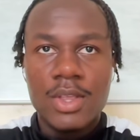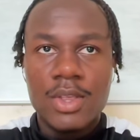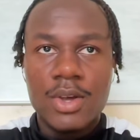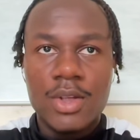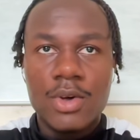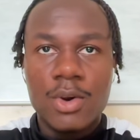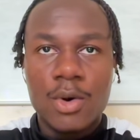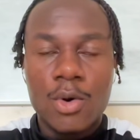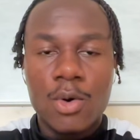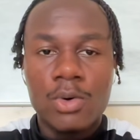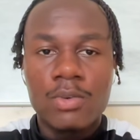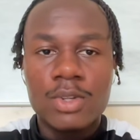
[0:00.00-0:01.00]
the
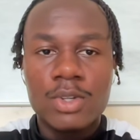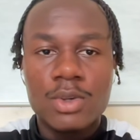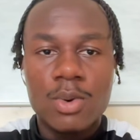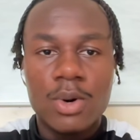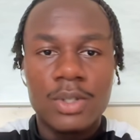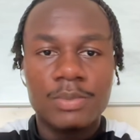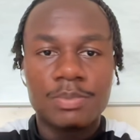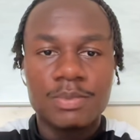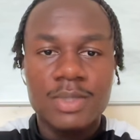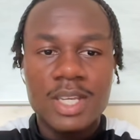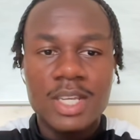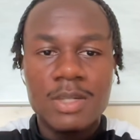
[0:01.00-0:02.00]
core of the squad
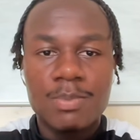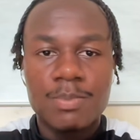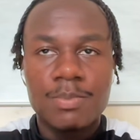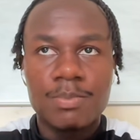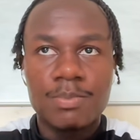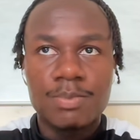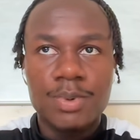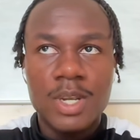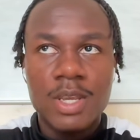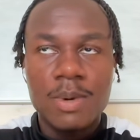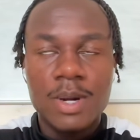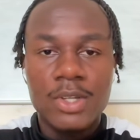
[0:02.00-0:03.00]
is
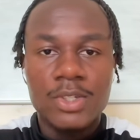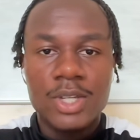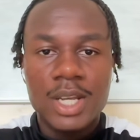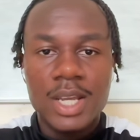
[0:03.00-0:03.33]
pretty much